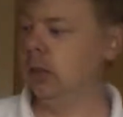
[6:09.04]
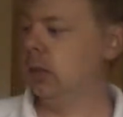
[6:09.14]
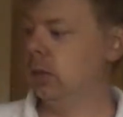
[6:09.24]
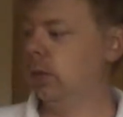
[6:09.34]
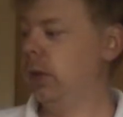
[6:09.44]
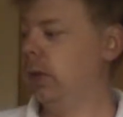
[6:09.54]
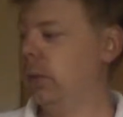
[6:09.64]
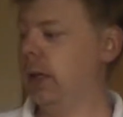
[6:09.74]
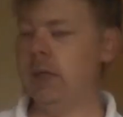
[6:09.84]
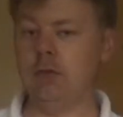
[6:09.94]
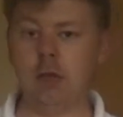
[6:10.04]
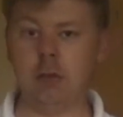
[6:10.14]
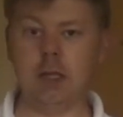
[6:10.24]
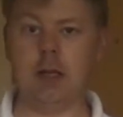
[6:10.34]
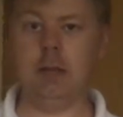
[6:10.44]
when your plane drops
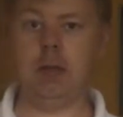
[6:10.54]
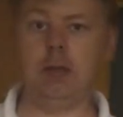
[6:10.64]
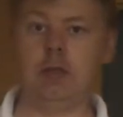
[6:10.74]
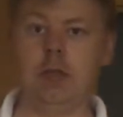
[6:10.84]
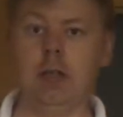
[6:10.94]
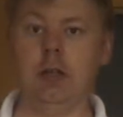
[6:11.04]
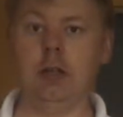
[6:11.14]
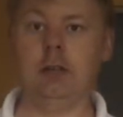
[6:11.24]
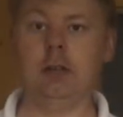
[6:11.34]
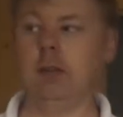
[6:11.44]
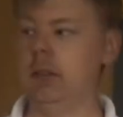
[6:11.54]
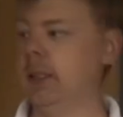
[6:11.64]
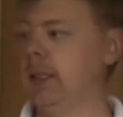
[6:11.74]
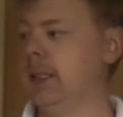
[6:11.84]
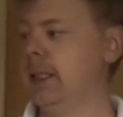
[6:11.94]
down below the tree line,
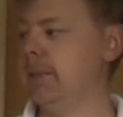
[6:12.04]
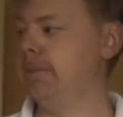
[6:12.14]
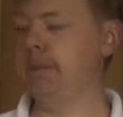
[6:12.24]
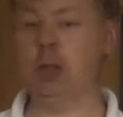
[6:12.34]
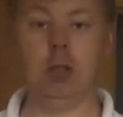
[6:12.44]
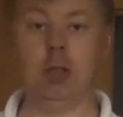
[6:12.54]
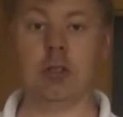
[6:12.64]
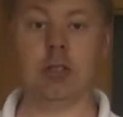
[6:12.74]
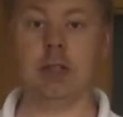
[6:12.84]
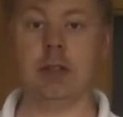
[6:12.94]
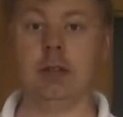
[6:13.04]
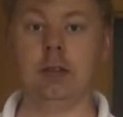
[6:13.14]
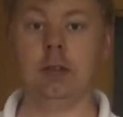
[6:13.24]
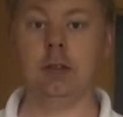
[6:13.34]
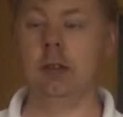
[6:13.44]
you can't see it.
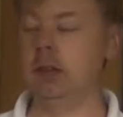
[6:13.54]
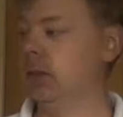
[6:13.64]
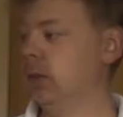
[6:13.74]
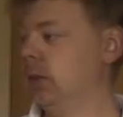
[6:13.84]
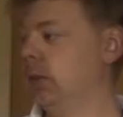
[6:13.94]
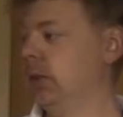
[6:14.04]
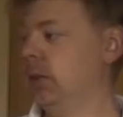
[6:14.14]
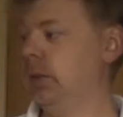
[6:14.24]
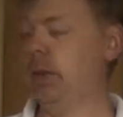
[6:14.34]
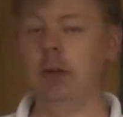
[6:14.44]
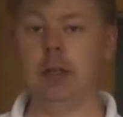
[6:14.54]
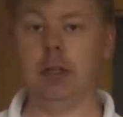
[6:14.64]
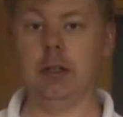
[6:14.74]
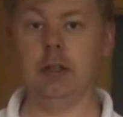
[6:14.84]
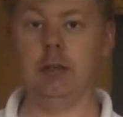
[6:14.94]
You have no
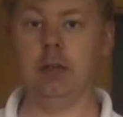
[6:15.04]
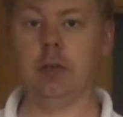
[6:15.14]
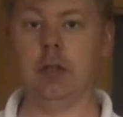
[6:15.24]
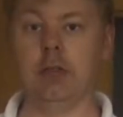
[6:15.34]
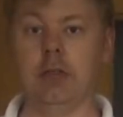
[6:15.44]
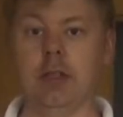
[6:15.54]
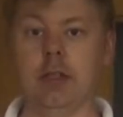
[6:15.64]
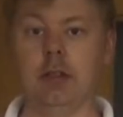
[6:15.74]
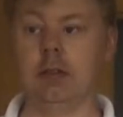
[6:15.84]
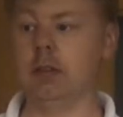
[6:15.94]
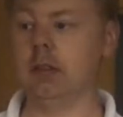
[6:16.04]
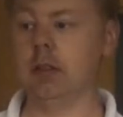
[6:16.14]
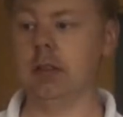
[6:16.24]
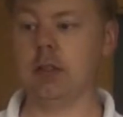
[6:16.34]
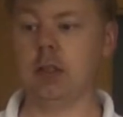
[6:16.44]
idea which way it's facing.
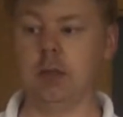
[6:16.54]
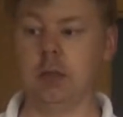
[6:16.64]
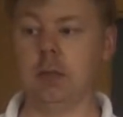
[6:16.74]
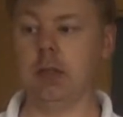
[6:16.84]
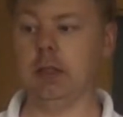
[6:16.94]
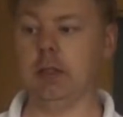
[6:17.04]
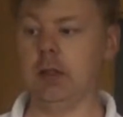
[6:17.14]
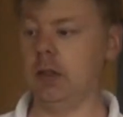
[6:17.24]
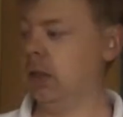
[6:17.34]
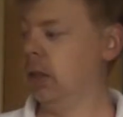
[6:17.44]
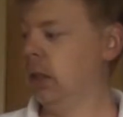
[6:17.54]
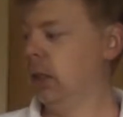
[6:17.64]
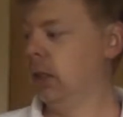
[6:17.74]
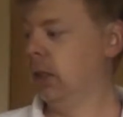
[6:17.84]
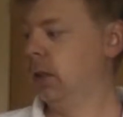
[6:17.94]
It just goes completely dark.
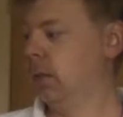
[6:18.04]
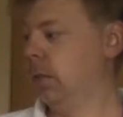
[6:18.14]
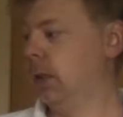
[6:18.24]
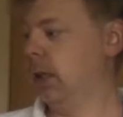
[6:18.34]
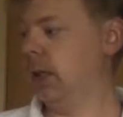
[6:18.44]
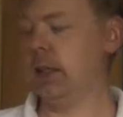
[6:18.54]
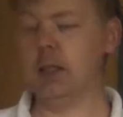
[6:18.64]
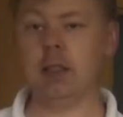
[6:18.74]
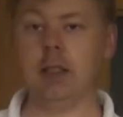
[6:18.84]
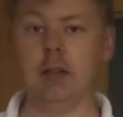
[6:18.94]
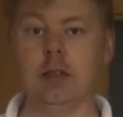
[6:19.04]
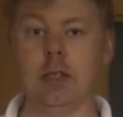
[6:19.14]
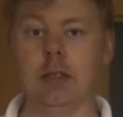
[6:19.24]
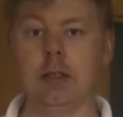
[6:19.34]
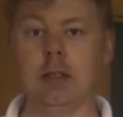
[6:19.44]
But I can see those
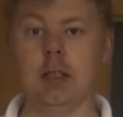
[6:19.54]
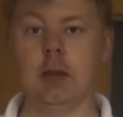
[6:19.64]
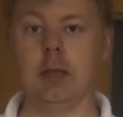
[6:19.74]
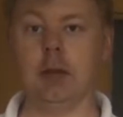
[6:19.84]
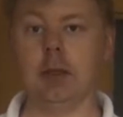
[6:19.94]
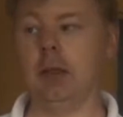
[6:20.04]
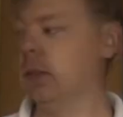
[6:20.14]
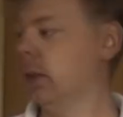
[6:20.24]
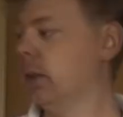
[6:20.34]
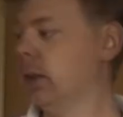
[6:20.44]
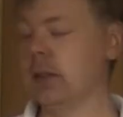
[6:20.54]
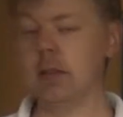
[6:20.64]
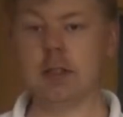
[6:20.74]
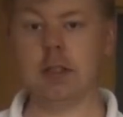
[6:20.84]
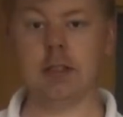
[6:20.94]
LEDs coming at me. As long
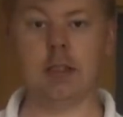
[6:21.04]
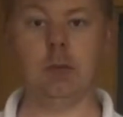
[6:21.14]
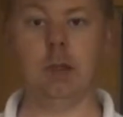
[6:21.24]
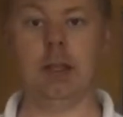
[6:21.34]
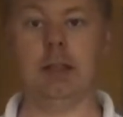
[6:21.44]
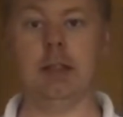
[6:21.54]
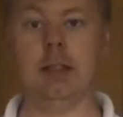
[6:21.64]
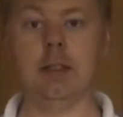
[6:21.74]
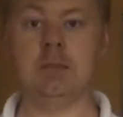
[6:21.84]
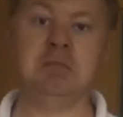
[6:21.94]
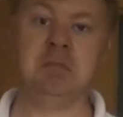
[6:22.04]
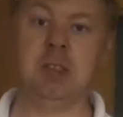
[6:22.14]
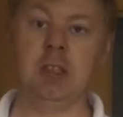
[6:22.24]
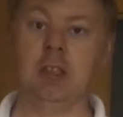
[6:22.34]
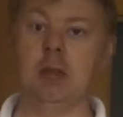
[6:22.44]
as I can see the white LEDs,
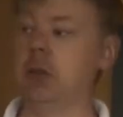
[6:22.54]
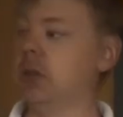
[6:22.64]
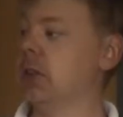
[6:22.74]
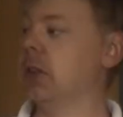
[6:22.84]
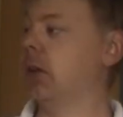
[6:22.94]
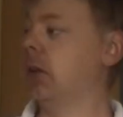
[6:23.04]
I'm good to go.